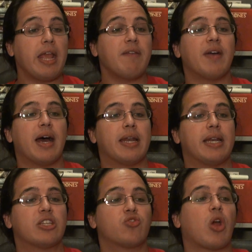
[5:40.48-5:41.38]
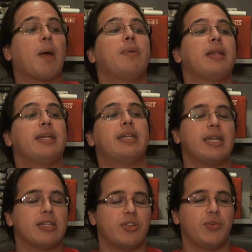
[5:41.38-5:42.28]
that and extrapolating
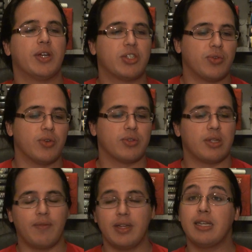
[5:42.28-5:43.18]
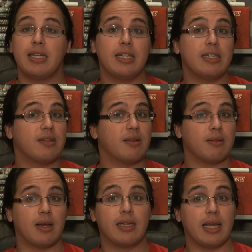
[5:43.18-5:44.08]
it to Westeros. Now, it is
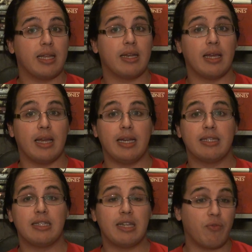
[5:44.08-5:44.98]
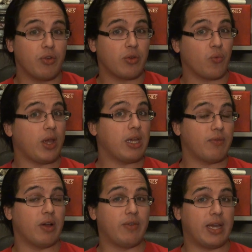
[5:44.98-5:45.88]
a different way
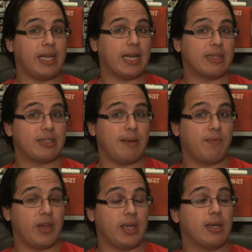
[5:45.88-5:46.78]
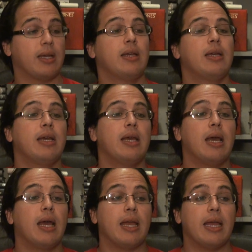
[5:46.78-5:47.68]
of getting at the same thing,
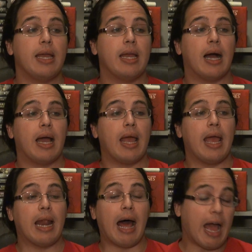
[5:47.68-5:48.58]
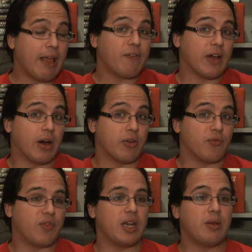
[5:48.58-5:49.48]
and I
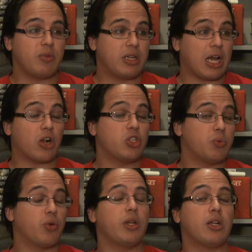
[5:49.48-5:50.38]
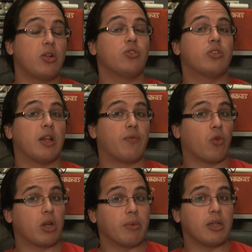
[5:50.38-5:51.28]
found that it got you pretty close to that
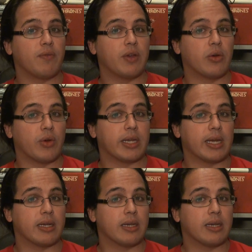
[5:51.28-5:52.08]
40 million figure again.